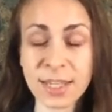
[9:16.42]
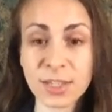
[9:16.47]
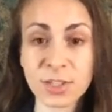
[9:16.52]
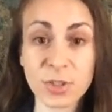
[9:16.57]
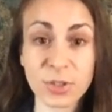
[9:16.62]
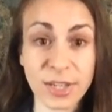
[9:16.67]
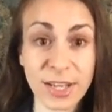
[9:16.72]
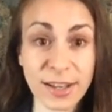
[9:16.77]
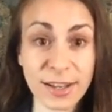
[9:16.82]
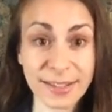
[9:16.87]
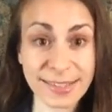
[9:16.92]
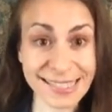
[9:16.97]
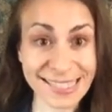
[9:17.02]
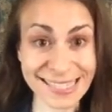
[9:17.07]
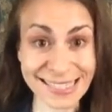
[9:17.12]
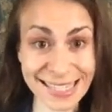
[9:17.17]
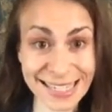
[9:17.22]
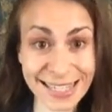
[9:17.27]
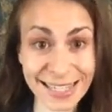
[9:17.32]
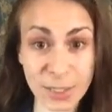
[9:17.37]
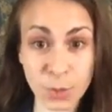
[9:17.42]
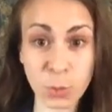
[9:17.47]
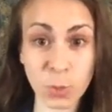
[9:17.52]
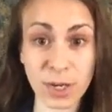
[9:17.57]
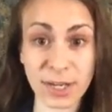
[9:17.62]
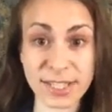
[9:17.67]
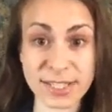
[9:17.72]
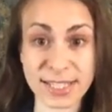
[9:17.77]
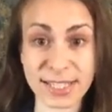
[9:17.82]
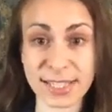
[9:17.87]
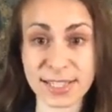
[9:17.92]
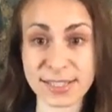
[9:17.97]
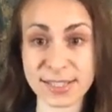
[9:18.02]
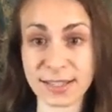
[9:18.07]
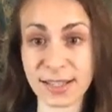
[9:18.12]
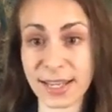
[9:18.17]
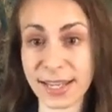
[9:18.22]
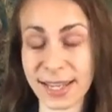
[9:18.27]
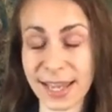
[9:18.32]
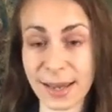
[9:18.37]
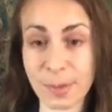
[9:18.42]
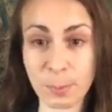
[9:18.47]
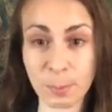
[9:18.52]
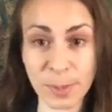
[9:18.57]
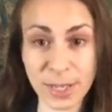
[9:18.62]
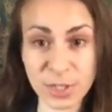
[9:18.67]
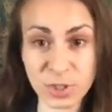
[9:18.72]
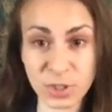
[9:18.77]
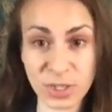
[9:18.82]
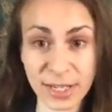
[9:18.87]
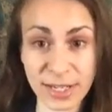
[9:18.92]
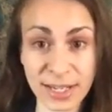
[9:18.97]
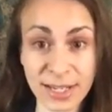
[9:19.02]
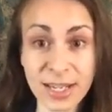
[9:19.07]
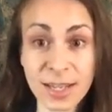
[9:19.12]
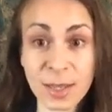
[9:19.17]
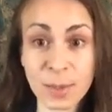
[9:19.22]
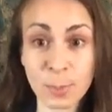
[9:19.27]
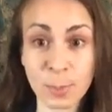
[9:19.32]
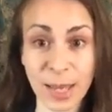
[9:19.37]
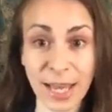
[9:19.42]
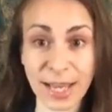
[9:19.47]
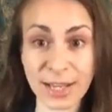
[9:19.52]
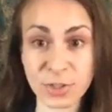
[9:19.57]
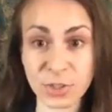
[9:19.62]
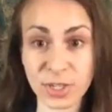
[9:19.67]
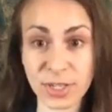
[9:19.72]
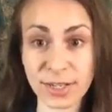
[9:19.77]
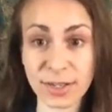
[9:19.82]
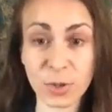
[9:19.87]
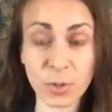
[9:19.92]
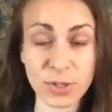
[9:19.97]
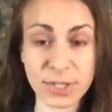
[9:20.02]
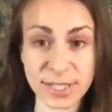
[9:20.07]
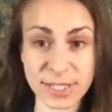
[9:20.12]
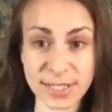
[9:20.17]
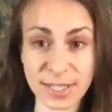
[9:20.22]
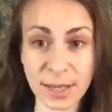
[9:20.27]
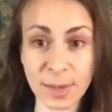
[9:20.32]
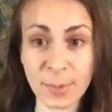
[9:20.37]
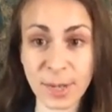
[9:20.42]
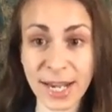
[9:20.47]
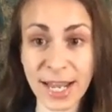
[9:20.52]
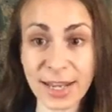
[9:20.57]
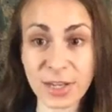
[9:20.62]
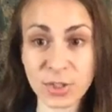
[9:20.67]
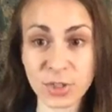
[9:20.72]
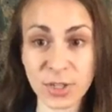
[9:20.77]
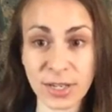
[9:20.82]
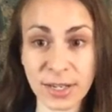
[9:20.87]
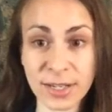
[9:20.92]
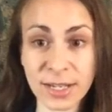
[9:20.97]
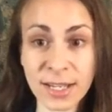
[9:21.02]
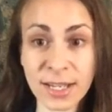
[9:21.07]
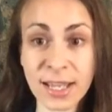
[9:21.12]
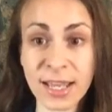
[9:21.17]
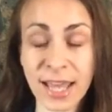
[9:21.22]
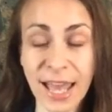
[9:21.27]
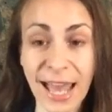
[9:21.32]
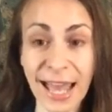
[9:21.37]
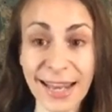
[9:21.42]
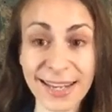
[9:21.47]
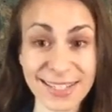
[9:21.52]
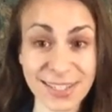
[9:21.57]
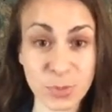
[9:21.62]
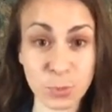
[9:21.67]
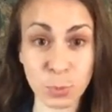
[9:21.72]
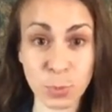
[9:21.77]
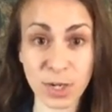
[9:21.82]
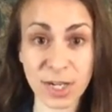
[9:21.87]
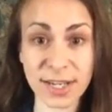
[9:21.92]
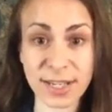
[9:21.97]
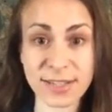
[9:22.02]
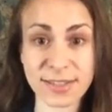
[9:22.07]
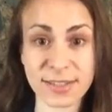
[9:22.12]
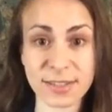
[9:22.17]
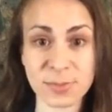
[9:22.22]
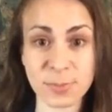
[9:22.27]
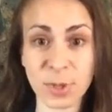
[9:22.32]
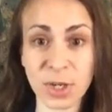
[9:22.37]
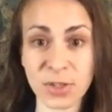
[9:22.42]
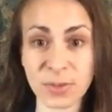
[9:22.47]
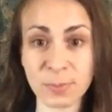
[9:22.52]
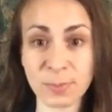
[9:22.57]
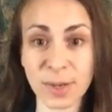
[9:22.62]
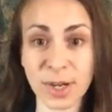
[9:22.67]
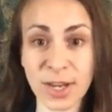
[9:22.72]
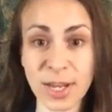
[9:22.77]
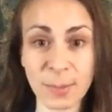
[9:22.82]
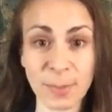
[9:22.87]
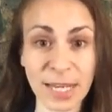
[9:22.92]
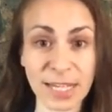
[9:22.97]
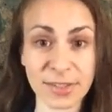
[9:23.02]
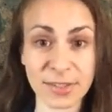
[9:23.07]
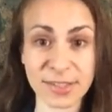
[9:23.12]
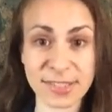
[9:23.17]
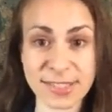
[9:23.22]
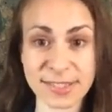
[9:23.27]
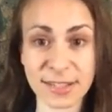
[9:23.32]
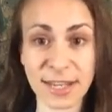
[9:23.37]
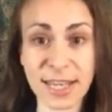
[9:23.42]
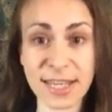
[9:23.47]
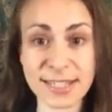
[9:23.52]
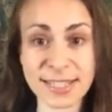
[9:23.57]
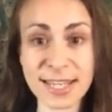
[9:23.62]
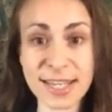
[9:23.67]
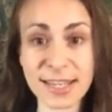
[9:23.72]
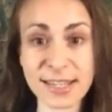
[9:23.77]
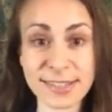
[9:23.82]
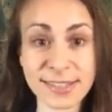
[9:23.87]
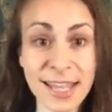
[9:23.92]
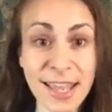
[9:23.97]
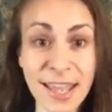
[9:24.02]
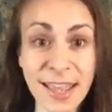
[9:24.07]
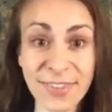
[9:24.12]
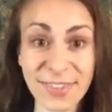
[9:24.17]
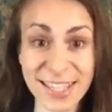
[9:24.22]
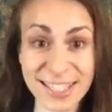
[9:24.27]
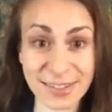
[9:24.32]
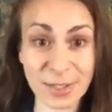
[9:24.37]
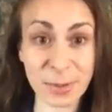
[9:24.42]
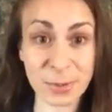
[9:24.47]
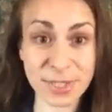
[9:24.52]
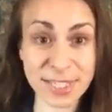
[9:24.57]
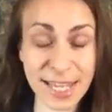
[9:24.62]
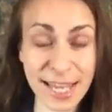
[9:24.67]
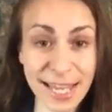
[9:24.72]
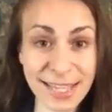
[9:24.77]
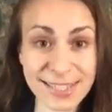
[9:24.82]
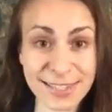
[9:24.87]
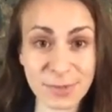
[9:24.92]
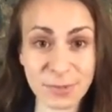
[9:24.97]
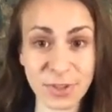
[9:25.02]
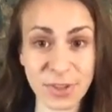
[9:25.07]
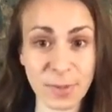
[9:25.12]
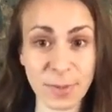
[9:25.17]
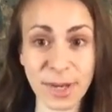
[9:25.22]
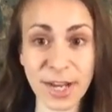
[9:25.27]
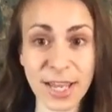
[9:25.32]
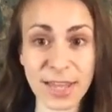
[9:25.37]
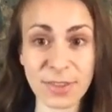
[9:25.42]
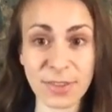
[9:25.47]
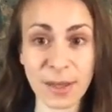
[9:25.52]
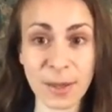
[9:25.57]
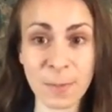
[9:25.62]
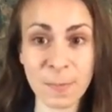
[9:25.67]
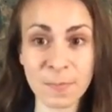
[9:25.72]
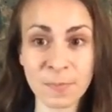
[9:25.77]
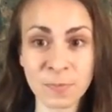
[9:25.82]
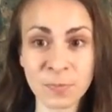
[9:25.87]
You can't see qualities like ambition, passion, or determination, and as brilliant as modern biomedical science is, there's no test for them either.